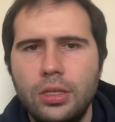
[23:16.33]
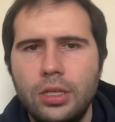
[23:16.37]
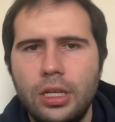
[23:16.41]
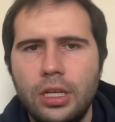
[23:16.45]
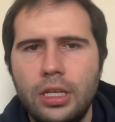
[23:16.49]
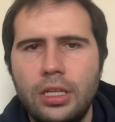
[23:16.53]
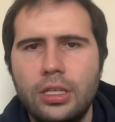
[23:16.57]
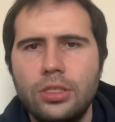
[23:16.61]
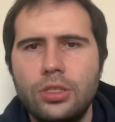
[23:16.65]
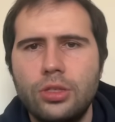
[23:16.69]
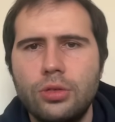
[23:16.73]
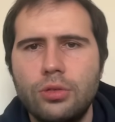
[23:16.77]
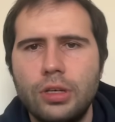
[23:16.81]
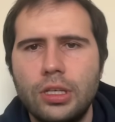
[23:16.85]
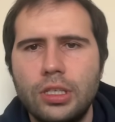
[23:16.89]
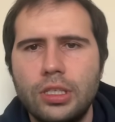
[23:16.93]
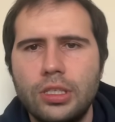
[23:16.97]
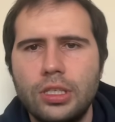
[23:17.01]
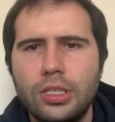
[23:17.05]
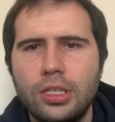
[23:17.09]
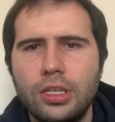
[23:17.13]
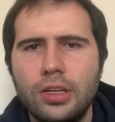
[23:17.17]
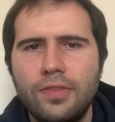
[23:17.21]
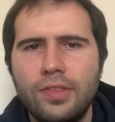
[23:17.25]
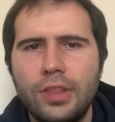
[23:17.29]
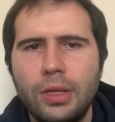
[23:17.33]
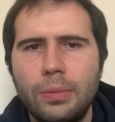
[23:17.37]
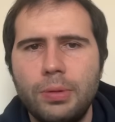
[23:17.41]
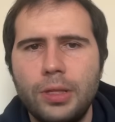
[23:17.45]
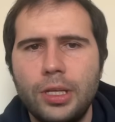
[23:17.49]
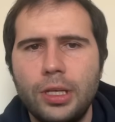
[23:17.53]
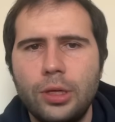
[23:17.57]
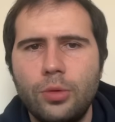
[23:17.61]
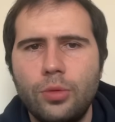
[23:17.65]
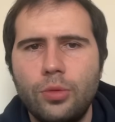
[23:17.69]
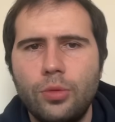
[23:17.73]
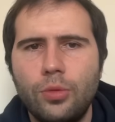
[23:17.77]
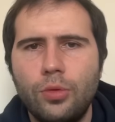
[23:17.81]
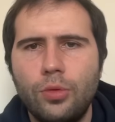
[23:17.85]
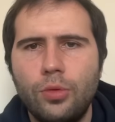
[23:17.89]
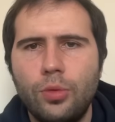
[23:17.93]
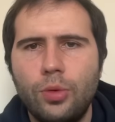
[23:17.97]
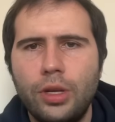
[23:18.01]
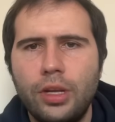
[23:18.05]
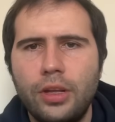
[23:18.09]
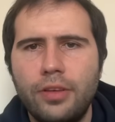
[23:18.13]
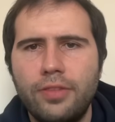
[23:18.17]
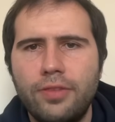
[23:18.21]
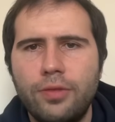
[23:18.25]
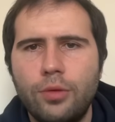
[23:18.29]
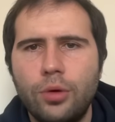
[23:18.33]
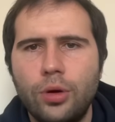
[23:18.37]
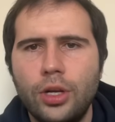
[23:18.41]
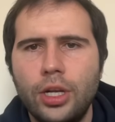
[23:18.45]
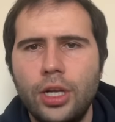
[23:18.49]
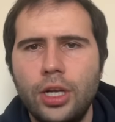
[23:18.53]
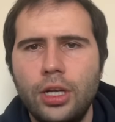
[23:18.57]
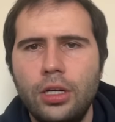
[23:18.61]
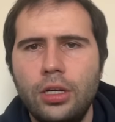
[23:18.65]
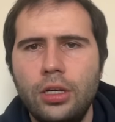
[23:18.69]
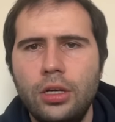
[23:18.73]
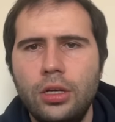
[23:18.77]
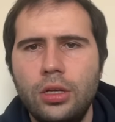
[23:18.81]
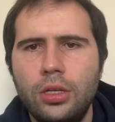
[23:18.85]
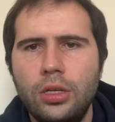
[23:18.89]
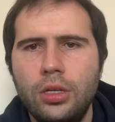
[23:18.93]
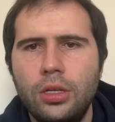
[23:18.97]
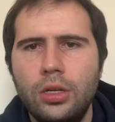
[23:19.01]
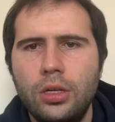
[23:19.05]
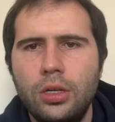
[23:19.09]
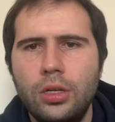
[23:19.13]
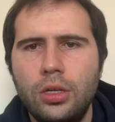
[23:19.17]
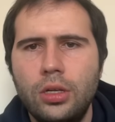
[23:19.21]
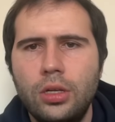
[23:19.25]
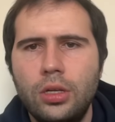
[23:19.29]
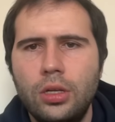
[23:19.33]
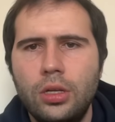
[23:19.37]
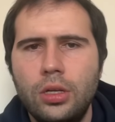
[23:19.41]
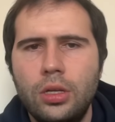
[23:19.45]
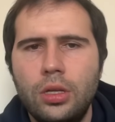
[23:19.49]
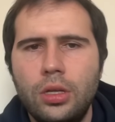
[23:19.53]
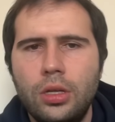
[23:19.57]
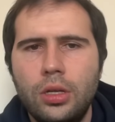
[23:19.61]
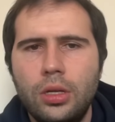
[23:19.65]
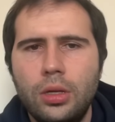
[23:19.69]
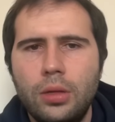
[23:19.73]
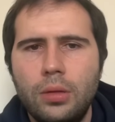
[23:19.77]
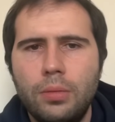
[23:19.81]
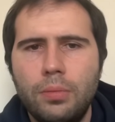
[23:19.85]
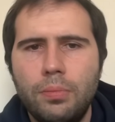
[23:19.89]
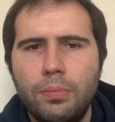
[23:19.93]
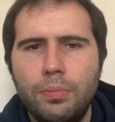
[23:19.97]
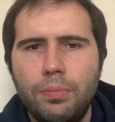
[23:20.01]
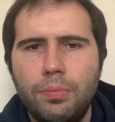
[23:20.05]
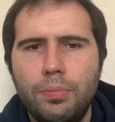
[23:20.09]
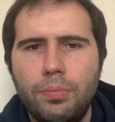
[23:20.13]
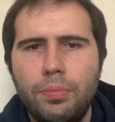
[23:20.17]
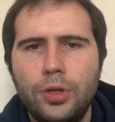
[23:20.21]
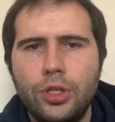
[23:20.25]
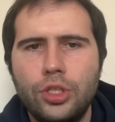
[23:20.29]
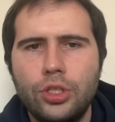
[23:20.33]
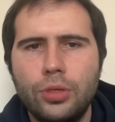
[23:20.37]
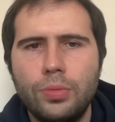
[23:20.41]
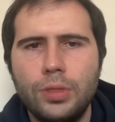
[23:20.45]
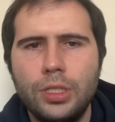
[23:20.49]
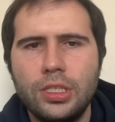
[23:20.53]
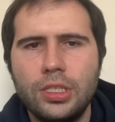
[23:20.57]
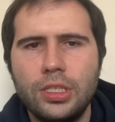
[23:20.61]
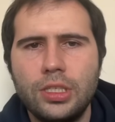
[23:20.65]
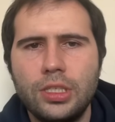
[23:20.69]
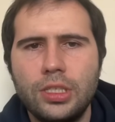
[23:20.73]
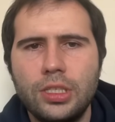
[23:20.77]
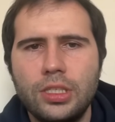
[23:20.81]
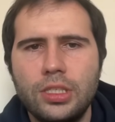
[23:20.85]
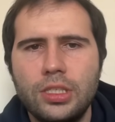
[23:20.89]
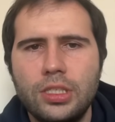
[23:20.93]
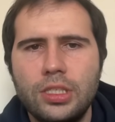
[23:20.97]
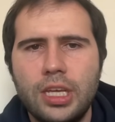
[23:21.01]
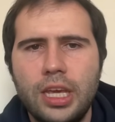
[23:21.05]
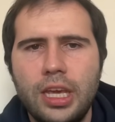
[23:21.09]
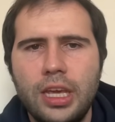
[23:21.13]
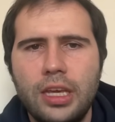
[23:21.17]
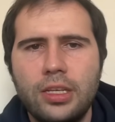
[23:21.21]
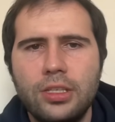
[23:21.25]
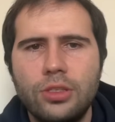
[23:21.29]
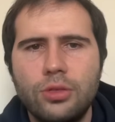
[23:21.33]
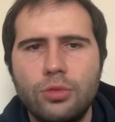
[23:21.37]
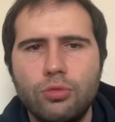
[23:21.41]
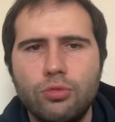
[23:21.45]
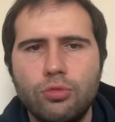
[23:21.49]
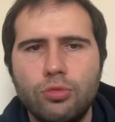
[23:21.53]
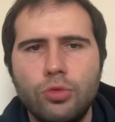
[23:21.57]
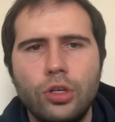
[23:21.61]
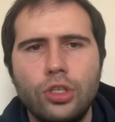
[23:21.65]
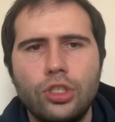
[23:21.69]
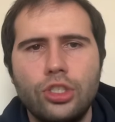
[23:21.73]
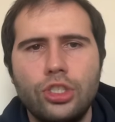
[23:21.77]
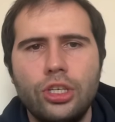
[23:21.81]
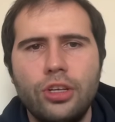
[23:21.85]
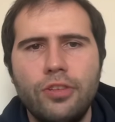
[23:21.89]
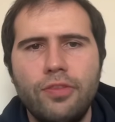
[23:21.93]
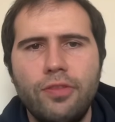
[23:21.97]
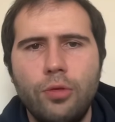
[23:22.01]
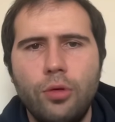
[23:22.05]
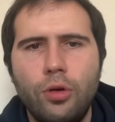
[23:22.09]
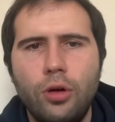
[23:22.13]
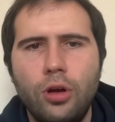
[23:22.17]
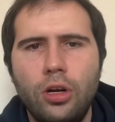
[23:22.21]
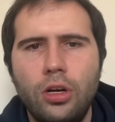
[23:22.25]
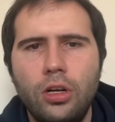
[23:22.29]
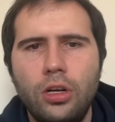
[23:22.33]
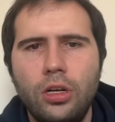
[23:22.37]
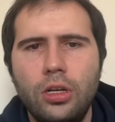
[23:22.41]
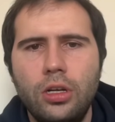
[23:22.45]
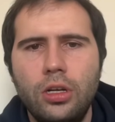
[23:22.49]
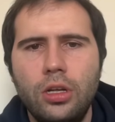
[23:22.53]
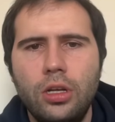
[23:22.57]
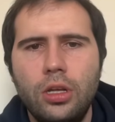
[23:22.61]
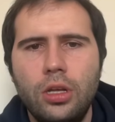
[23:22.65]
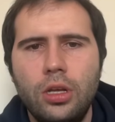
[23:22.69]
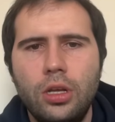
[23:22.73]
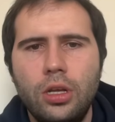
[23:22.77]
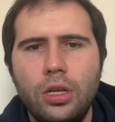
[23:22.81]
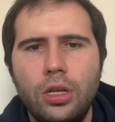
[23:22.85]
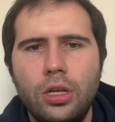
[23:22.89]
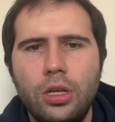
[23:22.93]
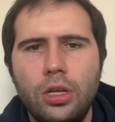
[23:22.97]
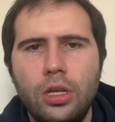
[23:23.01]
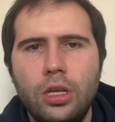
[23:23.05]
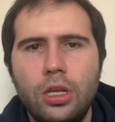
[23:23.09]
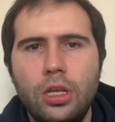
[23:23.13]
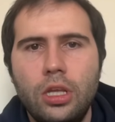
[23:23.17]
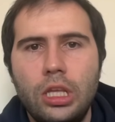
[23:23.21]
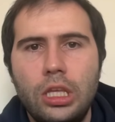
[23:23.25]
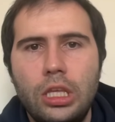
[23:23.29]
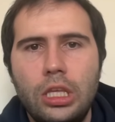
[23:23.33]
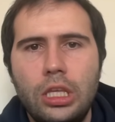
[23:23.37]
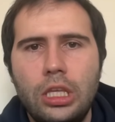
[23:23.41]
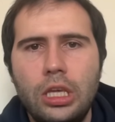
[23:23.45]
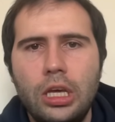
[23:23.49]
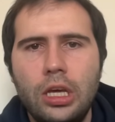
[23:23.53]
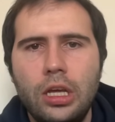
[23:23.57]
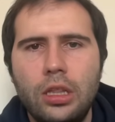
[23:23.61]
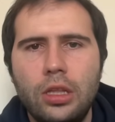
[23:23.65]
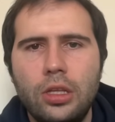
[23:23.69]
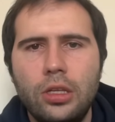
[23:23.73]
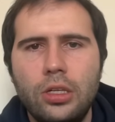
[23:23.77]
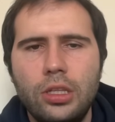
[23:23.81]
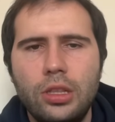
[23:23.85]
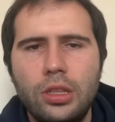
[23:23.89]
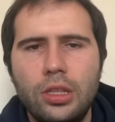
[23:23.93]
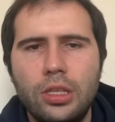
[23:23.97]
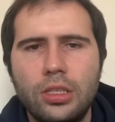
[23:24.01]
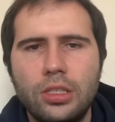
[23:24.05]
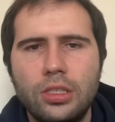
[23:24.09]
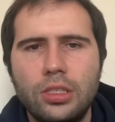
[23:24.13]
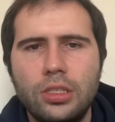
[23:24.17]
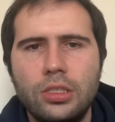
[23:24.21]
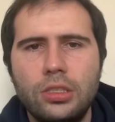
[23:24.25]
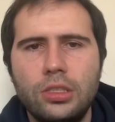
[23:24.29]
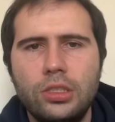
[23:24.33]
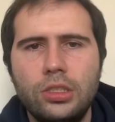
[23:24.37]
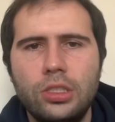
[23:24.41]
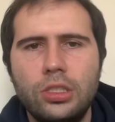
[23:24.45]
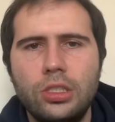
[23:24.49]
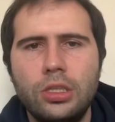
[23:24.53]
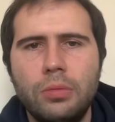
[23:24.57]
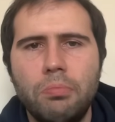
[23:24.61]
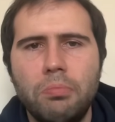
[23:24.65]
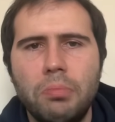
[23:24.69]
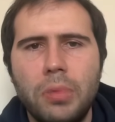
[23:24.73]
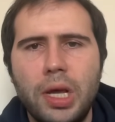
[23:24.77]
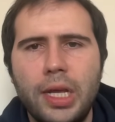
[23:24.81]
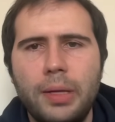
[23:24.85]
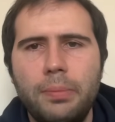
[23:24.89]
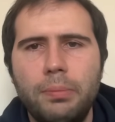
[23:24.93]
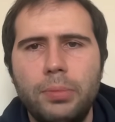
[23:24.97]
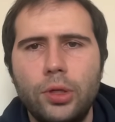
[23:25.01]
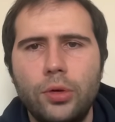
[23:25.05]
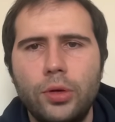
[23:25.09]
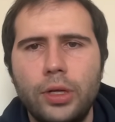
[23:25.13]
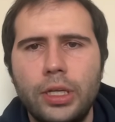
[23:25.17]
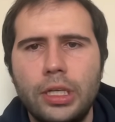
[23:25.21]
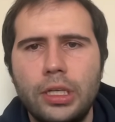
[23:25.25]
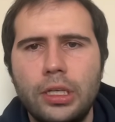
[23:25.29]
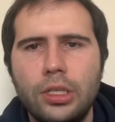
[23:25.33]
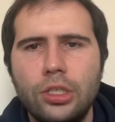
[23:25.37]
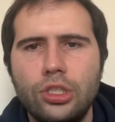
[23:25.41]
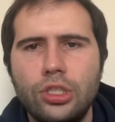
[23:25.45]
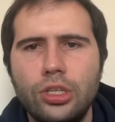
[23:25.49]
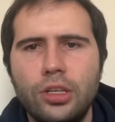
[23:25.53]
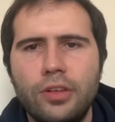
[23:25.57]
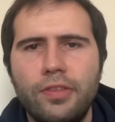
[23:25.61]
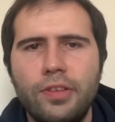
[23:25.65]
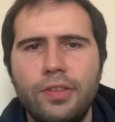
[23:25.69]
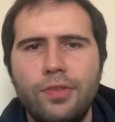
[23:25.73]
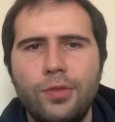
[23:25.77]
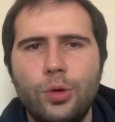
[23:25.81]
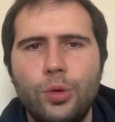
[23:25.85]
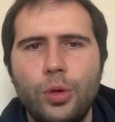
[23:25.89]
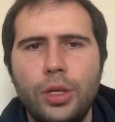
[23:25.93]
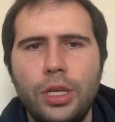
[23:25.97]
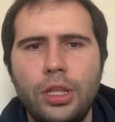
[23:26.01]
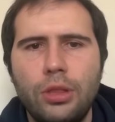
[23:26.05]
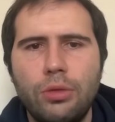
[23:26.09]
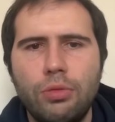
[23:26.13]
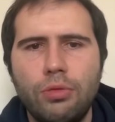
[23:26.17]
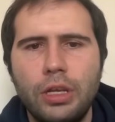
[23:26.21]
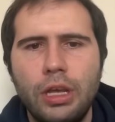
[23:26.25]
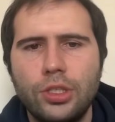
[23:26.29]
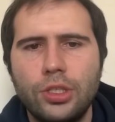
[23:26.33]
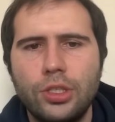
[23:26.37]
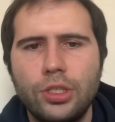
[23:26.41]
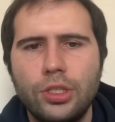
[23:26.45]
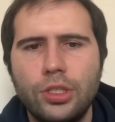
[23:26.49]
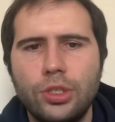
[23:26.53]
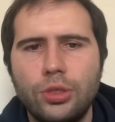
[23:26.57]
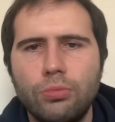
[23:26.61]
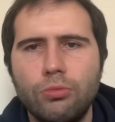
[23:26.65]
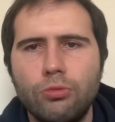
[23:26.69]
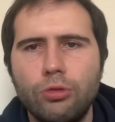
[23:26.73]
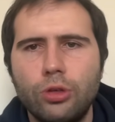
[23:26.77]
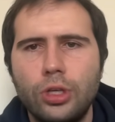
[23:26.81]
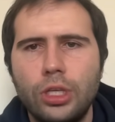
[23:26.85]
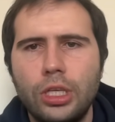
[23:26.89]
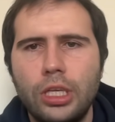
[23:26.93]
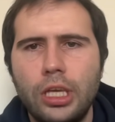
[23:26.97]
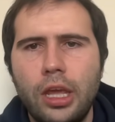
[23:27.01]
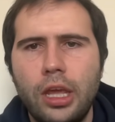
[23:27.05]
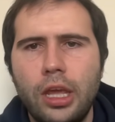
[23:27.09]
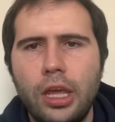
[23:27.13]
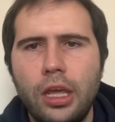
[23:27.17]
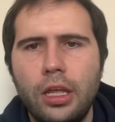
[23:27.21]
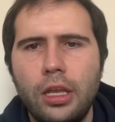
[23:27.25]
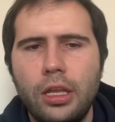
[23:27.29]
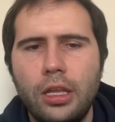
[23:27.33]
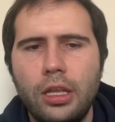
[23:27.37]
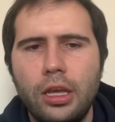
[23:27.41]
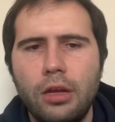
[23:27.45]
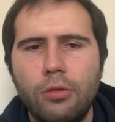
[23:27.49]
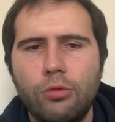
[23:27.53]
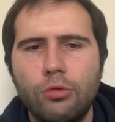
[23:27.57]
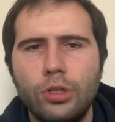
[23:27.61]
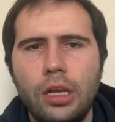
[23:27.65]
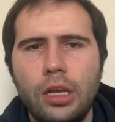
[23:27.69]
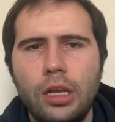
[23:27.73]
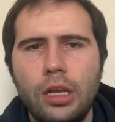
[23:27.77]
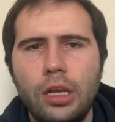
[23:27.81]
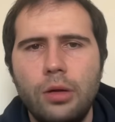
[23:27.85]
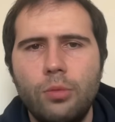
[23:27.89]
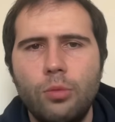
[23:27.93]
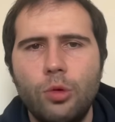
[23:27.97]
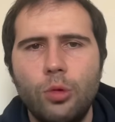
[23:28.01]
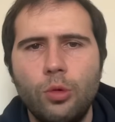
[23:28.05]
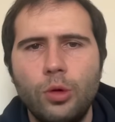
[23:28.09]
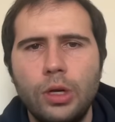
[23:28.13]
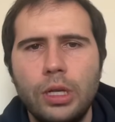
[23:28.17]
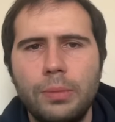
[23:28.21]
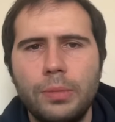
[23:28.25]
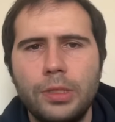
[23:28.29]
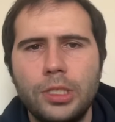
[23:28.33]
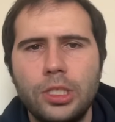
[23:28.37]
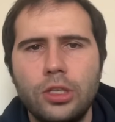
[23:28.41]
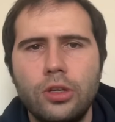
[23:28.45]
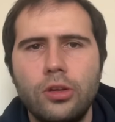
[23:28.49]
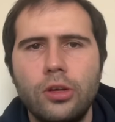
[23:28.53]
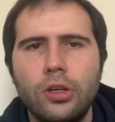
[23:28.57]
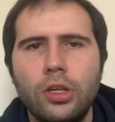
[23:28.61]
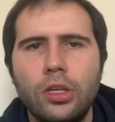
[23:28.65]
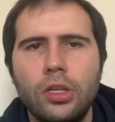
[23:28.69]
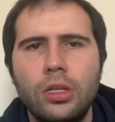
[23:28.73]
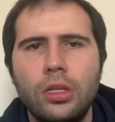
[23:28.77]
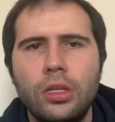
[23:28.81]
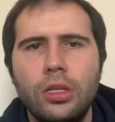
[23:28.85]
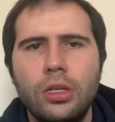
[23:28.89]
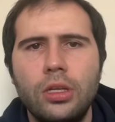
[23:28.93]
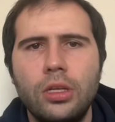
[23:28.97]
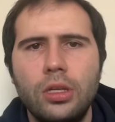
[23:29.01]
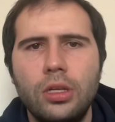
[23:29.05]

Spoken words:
Interesting. And if they play queen f4 here, bishop d6 takes, rook g4. Yeah, look at this. This is just a mind-blowing initiative. If queen e3, I would assume rook e8. Yeah, rook e8 and we're winning material.